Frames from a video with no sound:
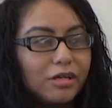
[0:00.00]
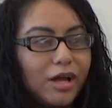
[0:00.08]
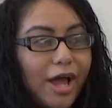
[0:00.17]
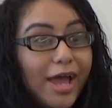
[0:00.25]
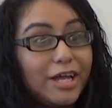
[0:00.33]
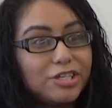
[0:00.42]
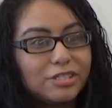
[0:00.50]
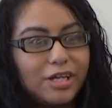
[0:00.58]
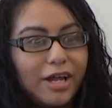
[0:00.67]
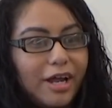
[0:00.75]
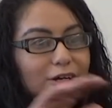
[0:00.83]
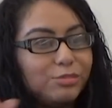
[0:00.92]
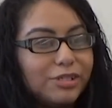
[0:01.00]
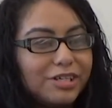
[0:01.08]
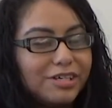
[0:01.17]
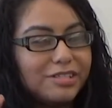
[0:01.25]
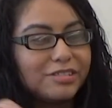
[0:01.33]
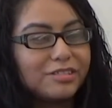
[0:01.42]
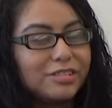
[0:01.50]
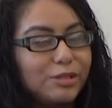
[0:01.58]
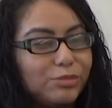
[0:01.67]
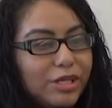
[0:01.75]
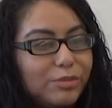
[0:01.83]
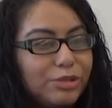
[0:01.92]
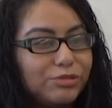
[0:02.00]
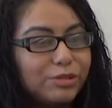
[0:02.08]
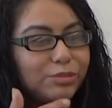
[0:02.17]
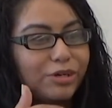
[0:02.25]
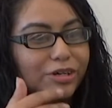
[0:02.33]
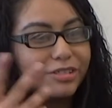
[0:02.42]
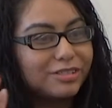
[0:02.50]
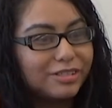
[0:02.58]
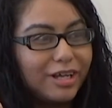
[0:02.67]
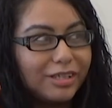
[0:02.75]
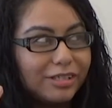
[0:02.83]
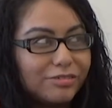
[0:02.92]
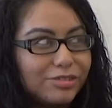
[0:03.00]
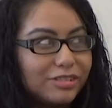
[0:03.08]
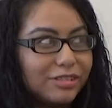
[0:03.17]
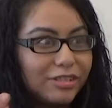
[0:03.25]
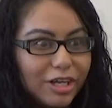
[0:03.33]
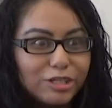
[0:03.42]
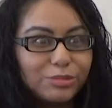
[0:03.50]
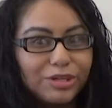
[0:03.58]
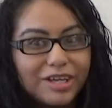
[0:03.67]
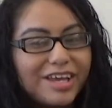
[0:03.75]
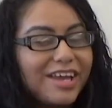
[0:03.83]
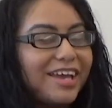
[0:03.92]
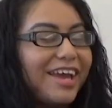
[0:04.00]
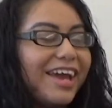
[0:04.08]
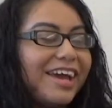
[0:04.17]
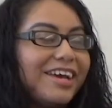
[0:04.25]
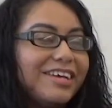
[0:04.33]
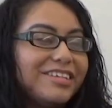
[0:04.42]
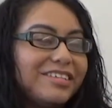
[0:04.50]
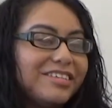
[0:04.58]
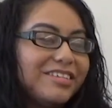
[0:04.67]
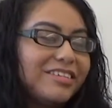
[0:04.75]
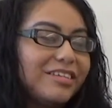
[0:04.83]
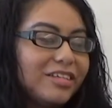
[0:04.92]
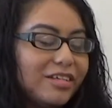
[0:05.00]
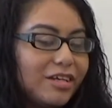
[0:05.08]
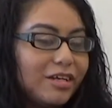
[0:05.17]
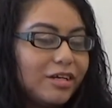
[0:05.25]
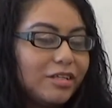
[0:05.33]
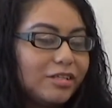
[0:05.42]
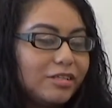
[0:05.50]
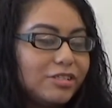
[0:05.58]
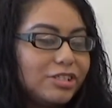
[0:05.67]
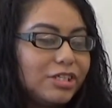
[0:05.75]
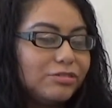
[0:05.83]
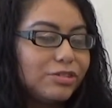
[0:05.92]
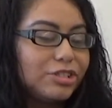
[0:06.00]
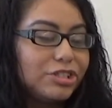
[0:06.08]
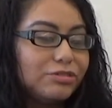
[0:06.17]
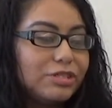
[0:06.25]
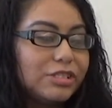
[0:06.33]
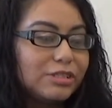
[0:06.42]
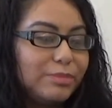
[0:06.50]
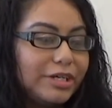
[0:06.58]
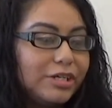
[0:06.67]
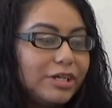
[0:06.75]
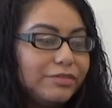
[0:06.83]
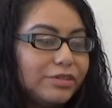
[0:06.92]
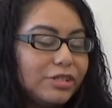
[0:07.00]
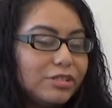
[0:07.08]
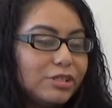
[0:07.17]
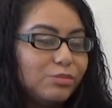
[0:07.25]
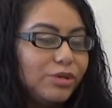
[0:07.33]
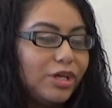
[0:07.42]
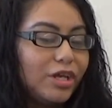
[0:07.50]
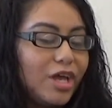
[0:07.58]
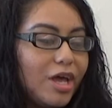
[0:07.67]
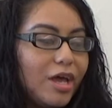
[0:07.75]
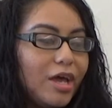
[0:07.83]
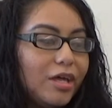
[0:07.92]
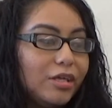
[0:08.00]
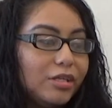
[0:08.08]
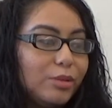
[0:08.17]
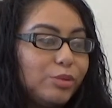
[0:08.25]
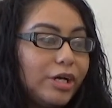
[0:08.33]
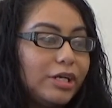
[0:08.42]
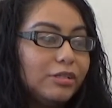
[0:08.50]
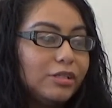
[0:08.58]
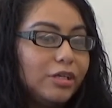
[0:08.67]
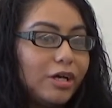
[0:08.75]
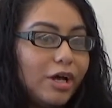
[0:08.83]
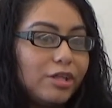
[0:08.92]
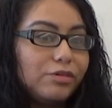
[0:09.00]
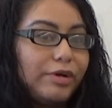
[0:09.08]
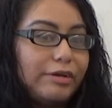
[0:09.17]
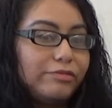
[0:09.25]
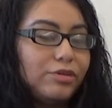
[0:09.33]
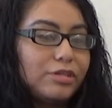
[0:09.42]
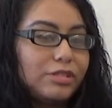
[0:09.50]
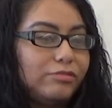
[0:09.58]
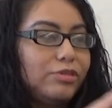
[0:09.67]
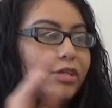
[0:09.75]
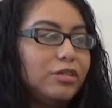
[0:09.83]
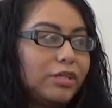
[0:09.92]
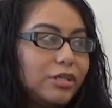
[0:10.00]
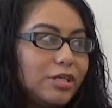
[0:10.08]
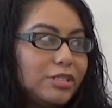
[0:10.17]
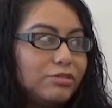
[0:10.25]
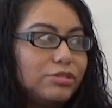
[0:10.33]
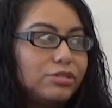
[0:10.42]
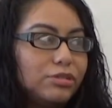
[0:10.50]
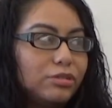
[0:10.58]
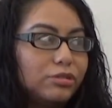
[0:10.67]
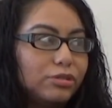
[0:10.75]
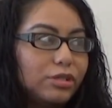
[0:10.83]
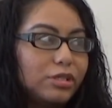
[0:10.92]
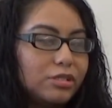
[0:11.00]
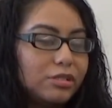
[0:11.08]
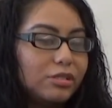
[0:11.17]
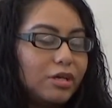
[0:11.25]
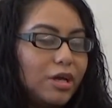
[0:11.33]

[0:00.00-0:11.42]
I had just got out because someone hit me with balls. I think it was the dodgeball. And she was explaining everything to me, and then they brought out the other white folks that were on there, because there was 2 doors,